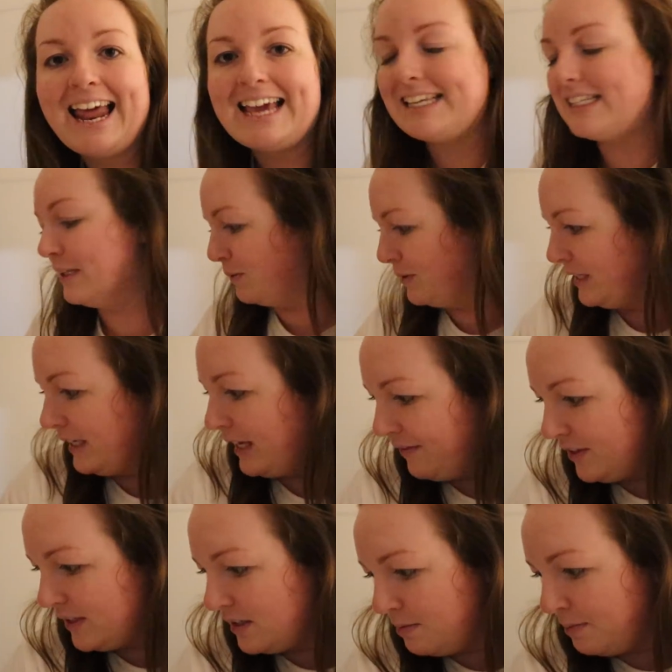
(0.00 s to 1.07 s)
lace. It was
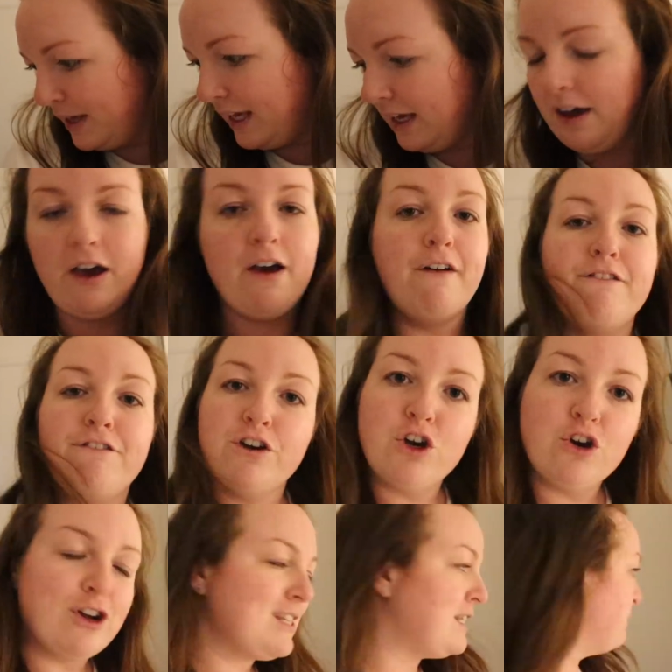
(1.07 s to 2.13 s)
given to me for
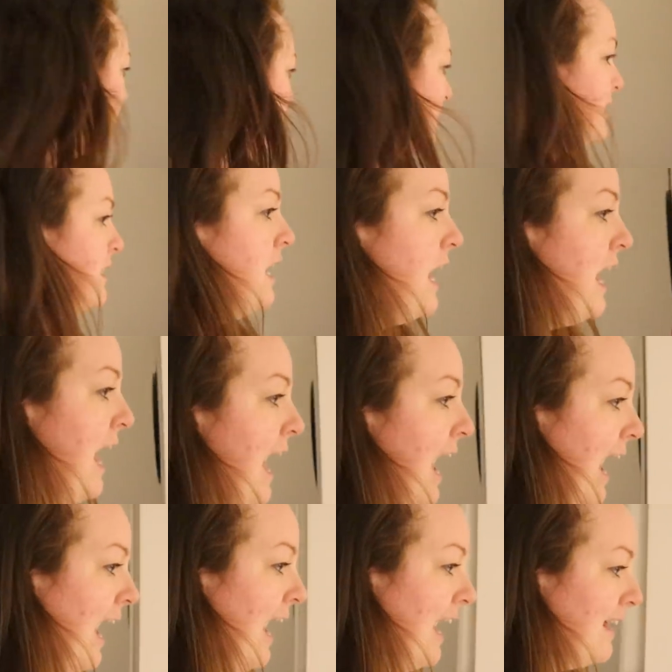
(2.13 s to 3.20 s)
Christmas
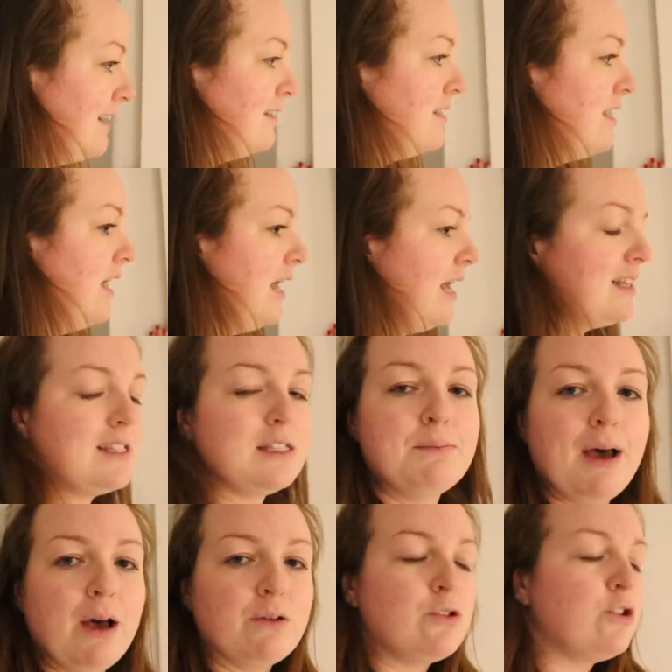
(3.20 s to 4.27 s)
and it
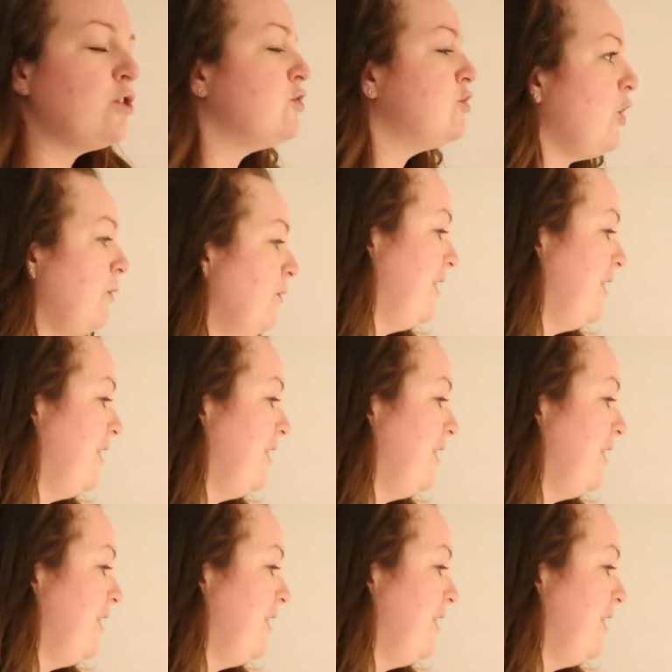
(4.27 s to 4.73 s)
smells so